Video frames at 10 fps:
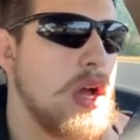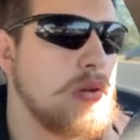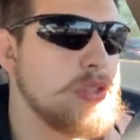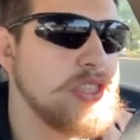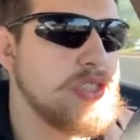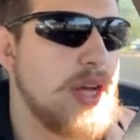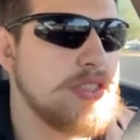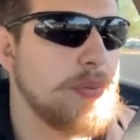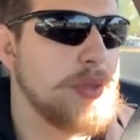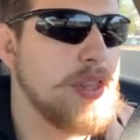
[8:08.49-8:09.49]
which is not
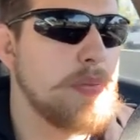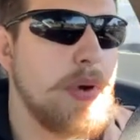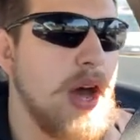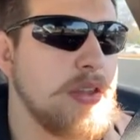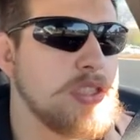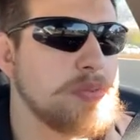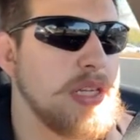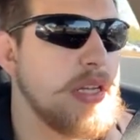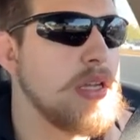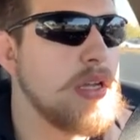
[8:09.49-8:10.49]
something that bothers
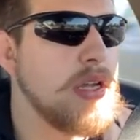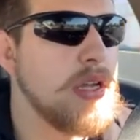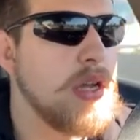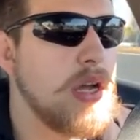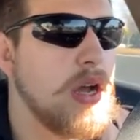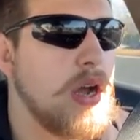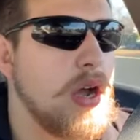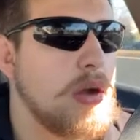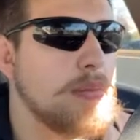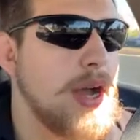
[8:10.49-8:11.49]
me.
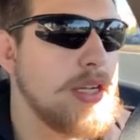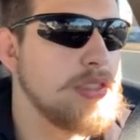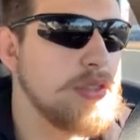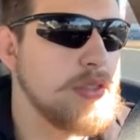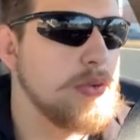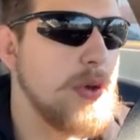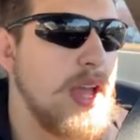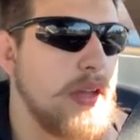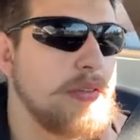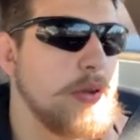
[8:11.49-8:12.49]
The way
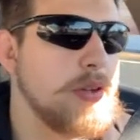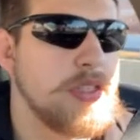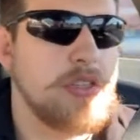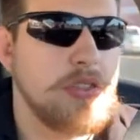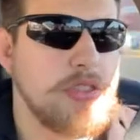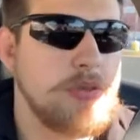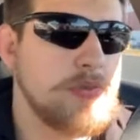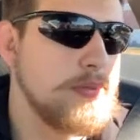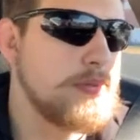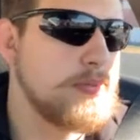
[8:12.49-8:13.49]
I view it is I'll just
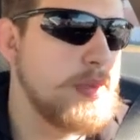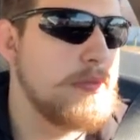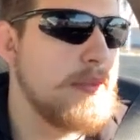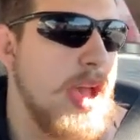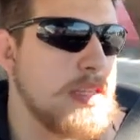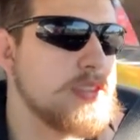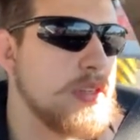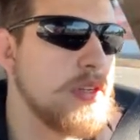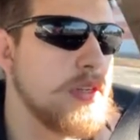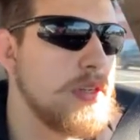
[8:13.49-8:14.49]
be
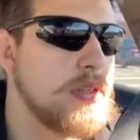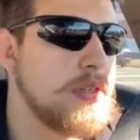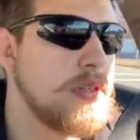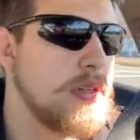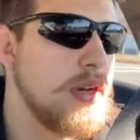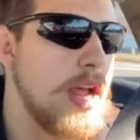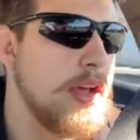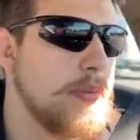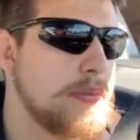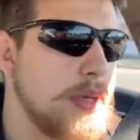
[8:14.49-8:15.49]
faster
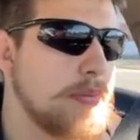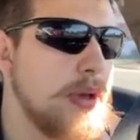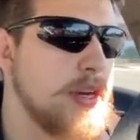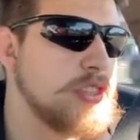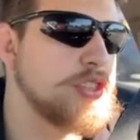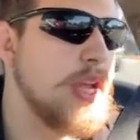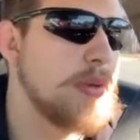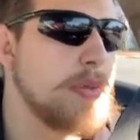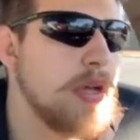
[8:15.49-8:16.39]
and be in better shape.